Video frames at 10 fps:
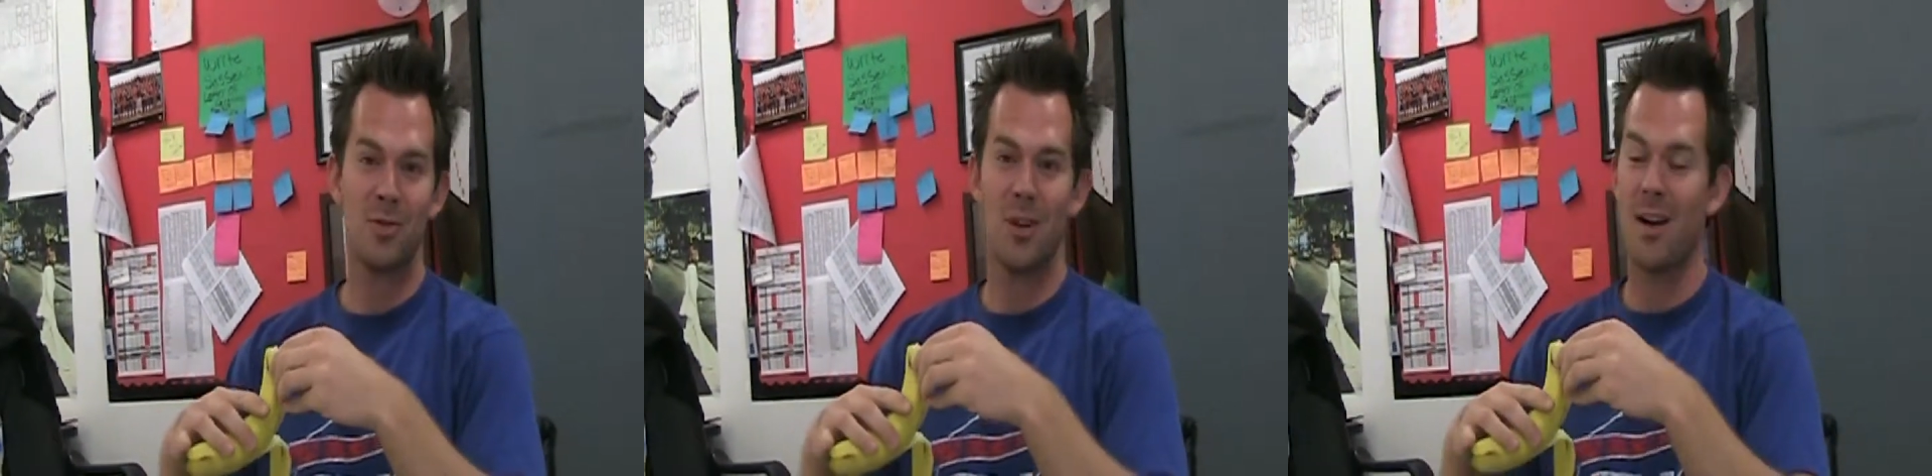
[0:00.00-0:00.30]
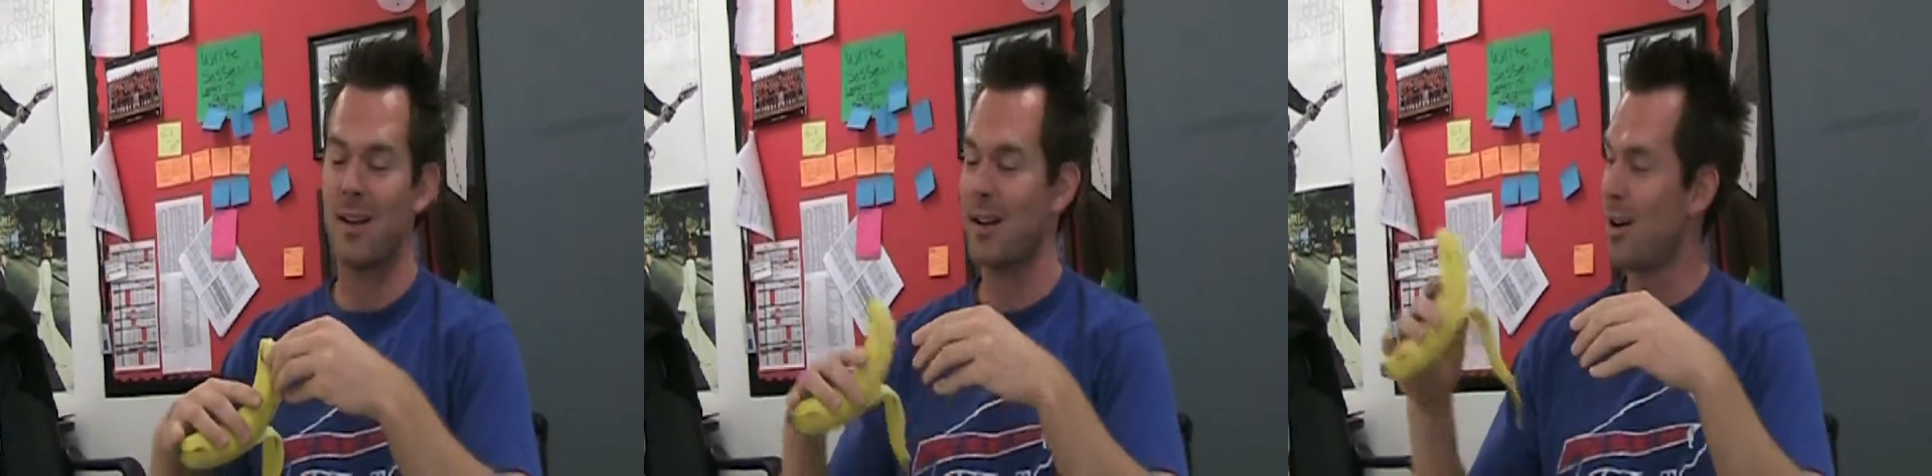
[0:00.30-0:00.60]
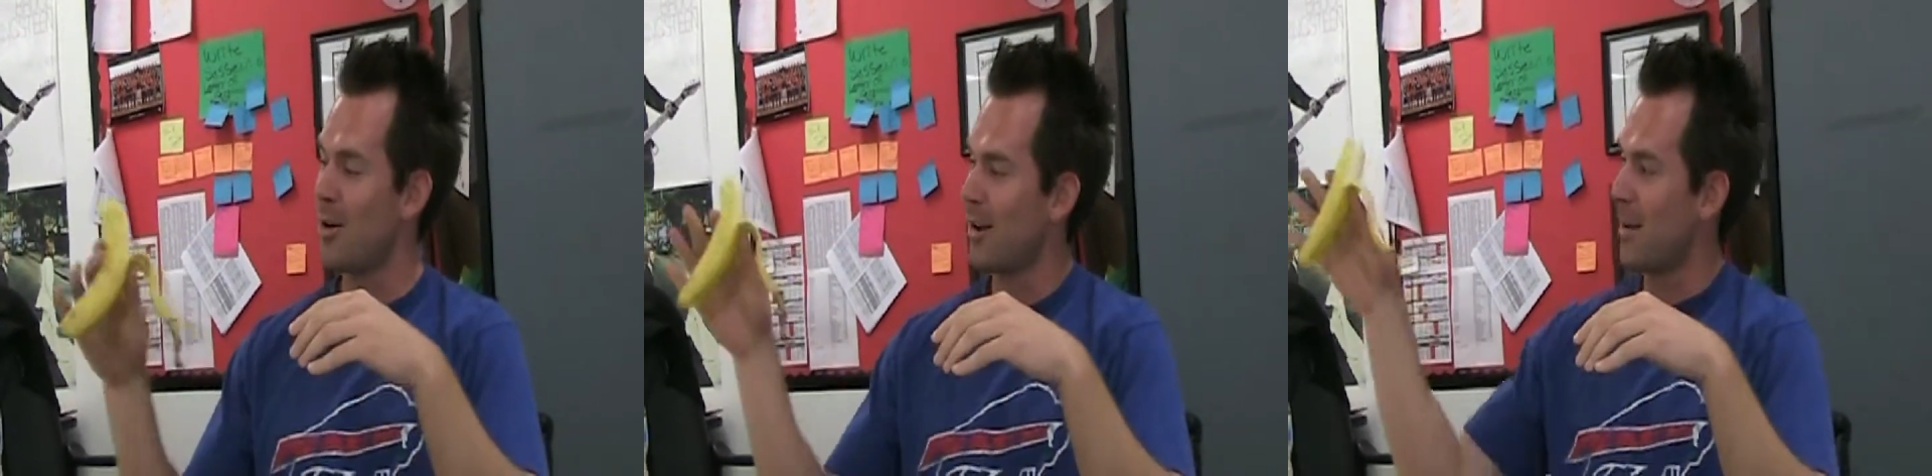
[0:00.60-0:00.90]
just rocking, you
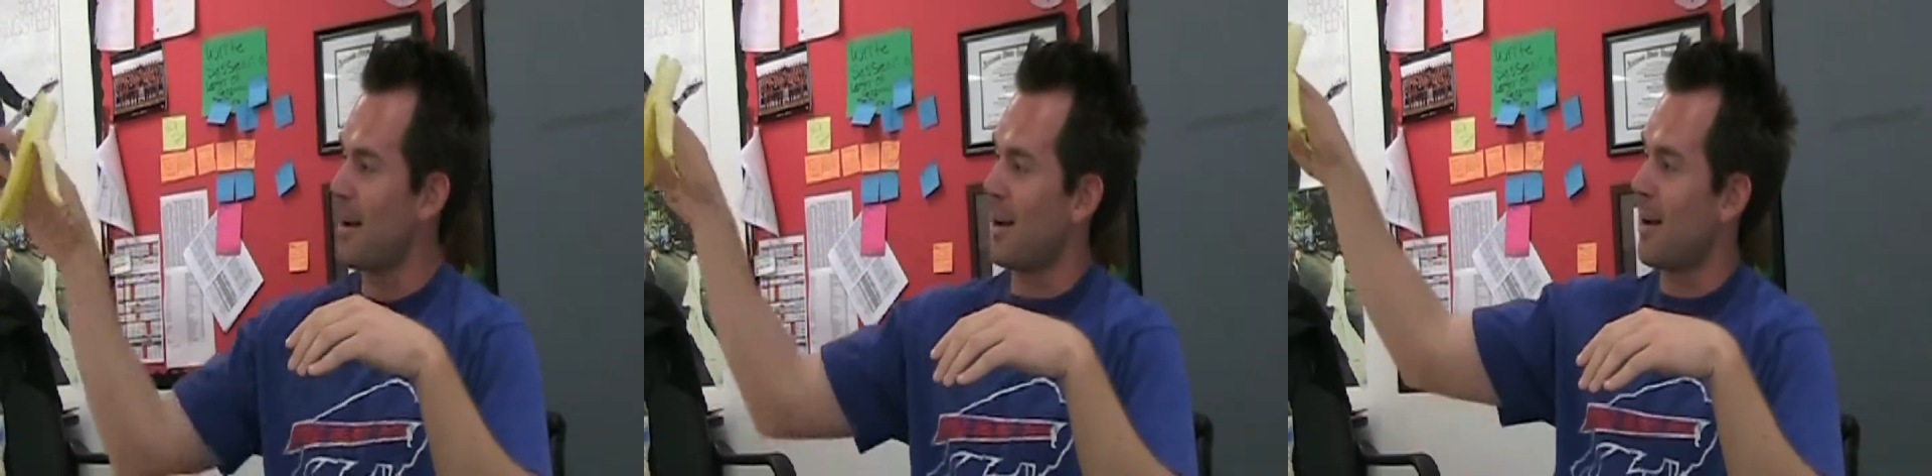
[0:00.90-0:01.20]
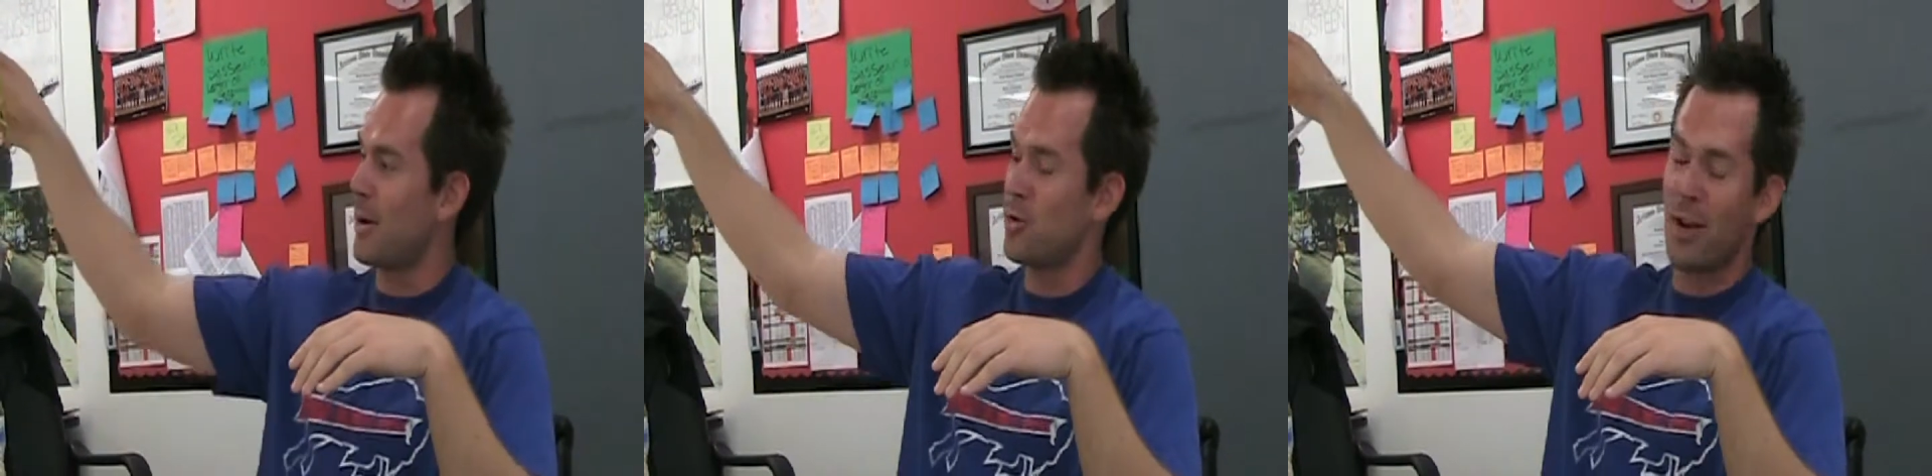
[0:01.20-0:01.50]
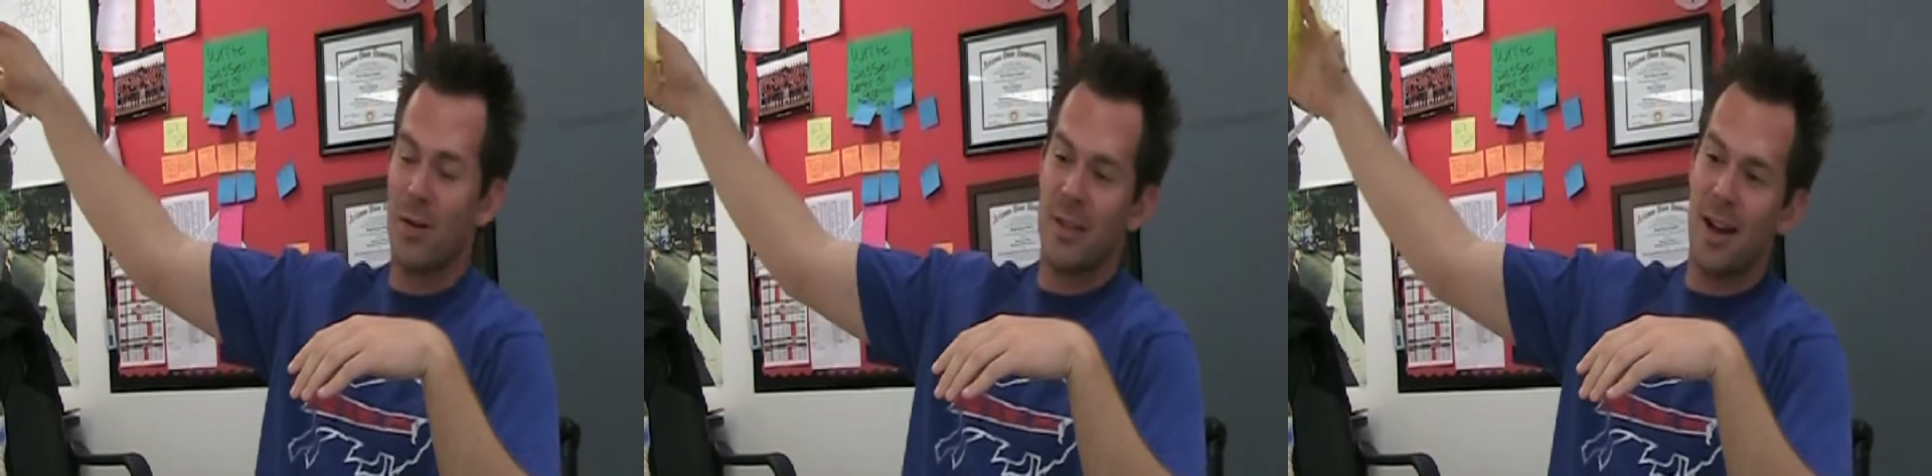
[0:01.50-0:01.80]
know, got my, got my
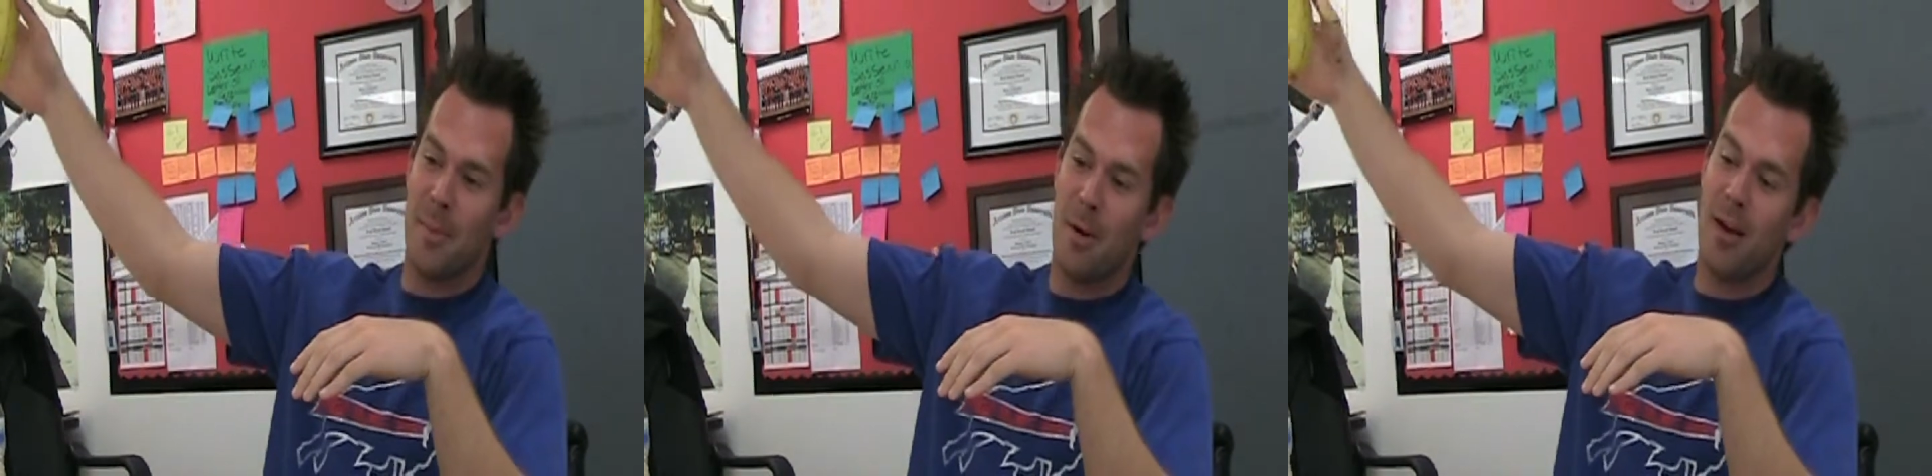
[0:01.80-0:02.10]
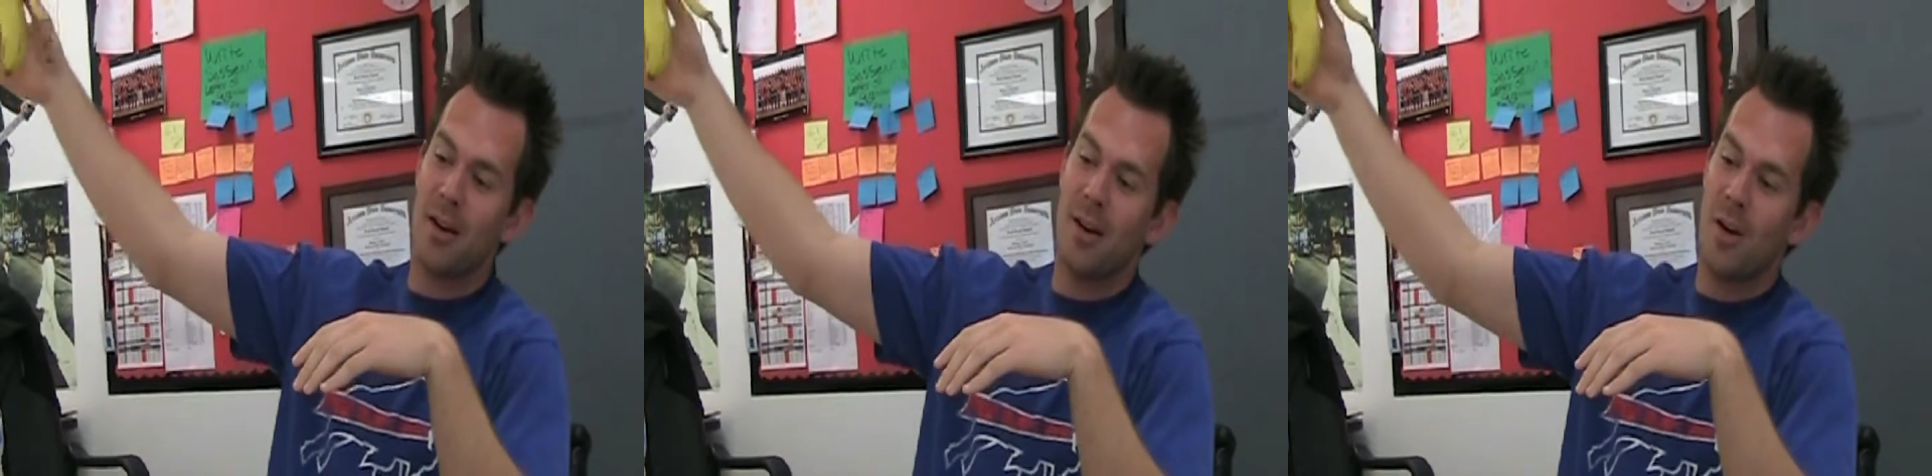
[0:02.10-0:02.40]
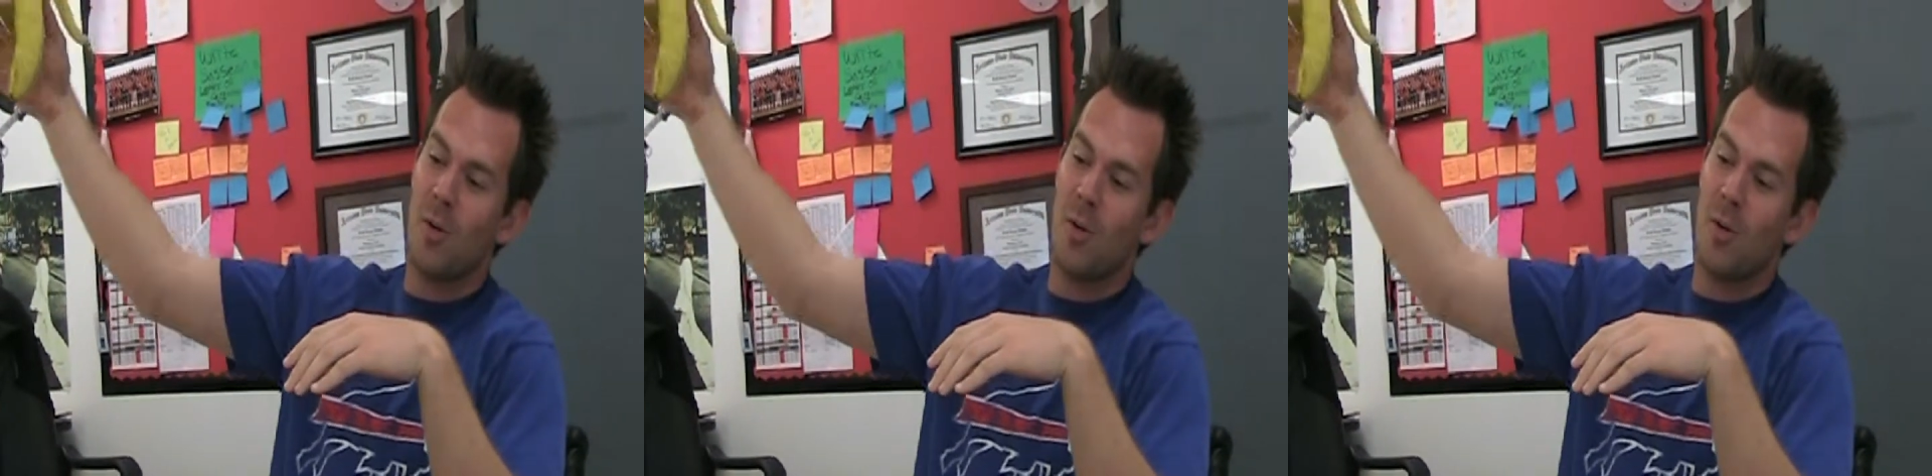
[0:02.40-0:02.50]
truck over there, I park,